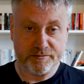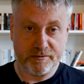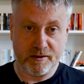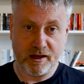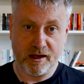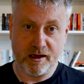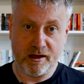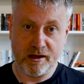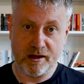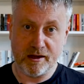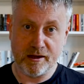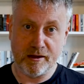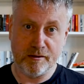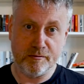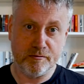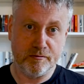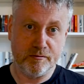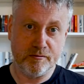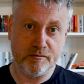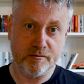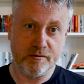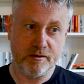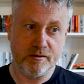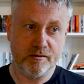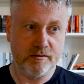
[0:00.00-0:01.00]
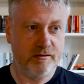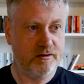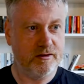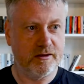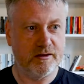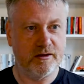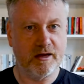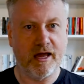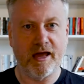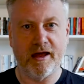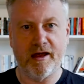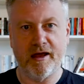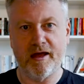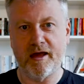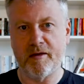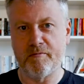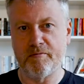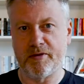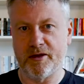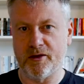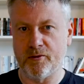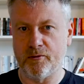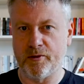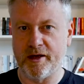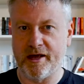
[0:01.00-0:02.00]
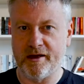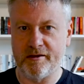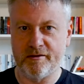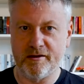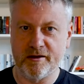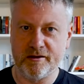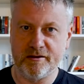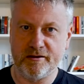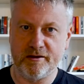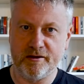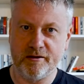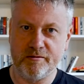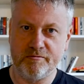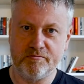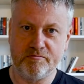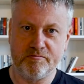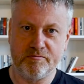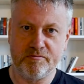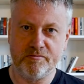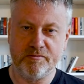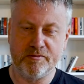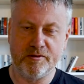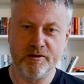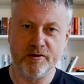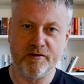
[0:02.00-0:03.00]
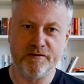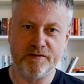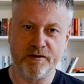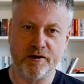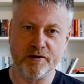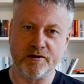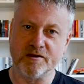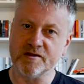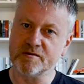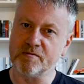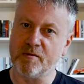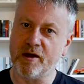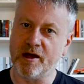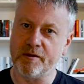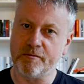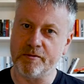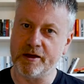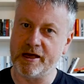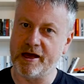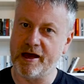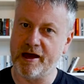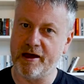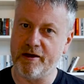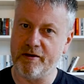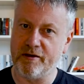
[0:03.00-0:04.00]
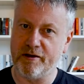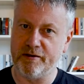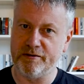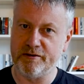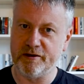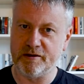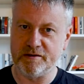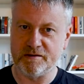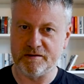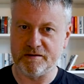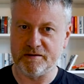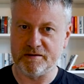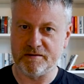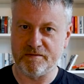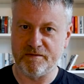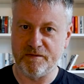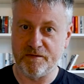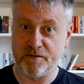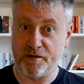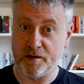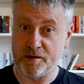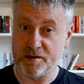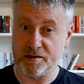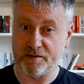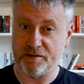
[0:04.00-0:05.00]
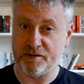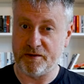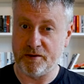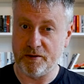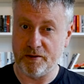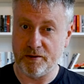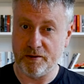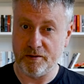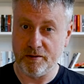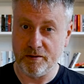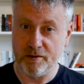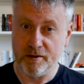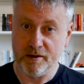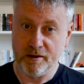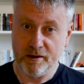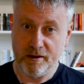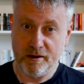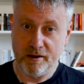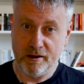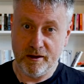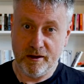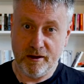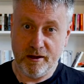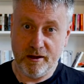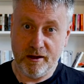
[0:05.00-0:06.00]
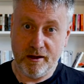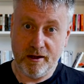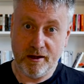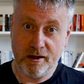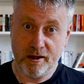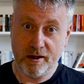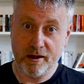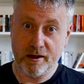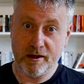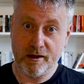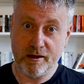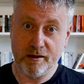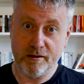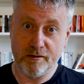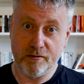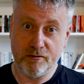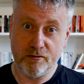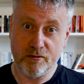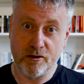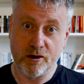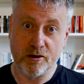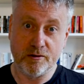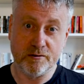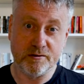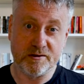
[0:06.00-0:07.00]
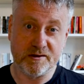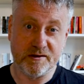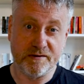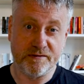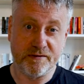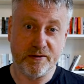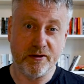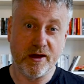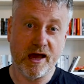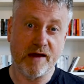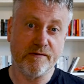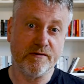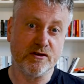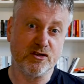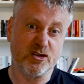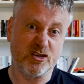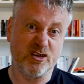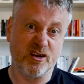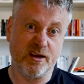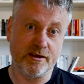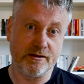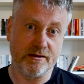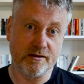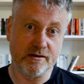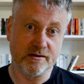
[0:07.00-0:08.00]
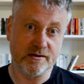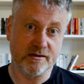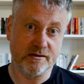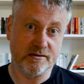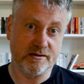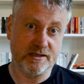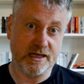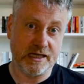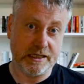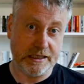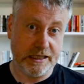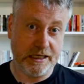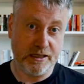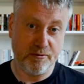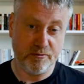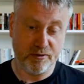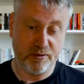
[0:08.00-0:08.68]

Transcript: and be aware that your focus might be out on those first few rolls if you haven't tried this technique